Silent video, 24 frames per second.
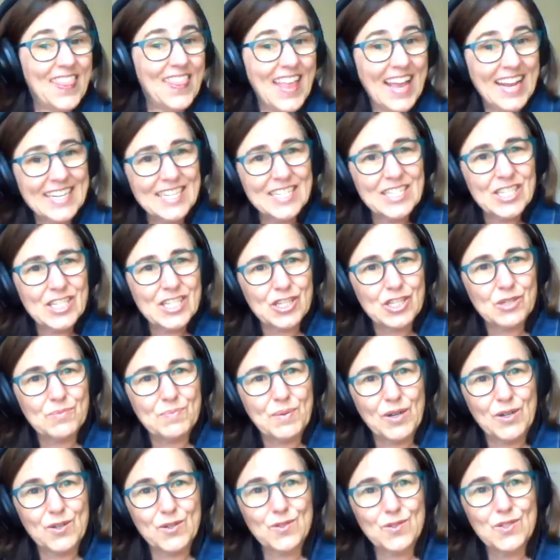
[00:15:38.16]
and then it's
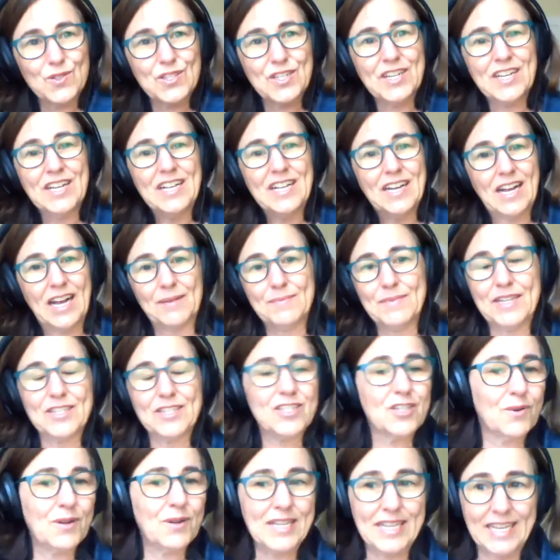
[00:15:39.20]
disposed.
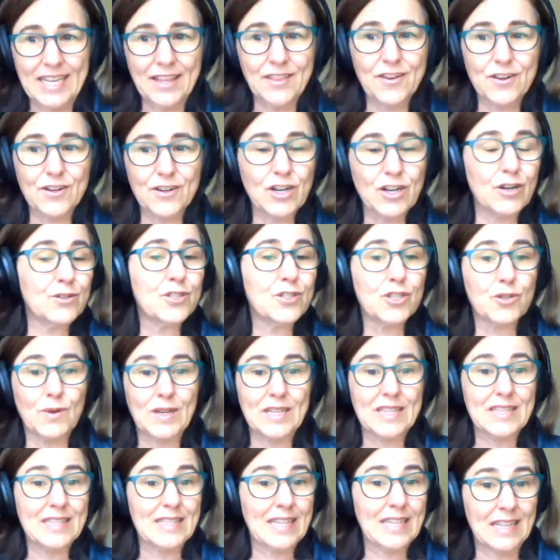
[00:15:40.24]
And so it either goes to
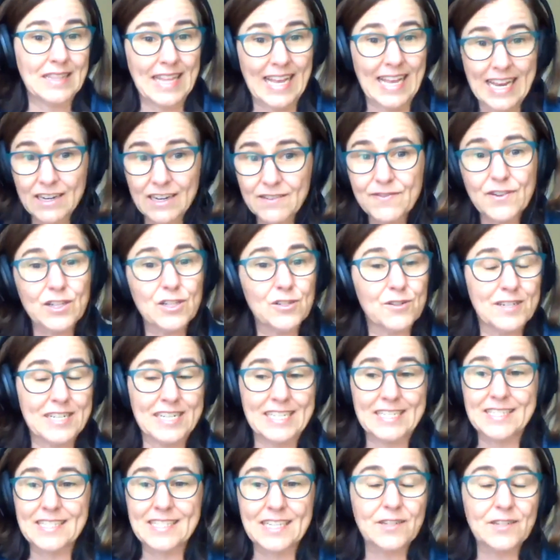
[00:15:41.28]
a landfill or
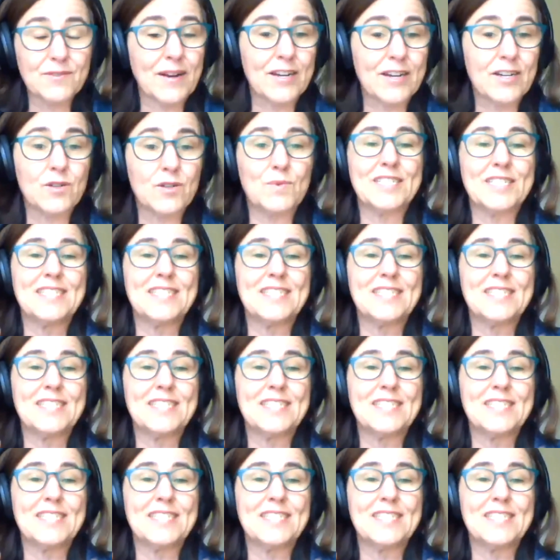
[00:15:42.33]
an incinerator,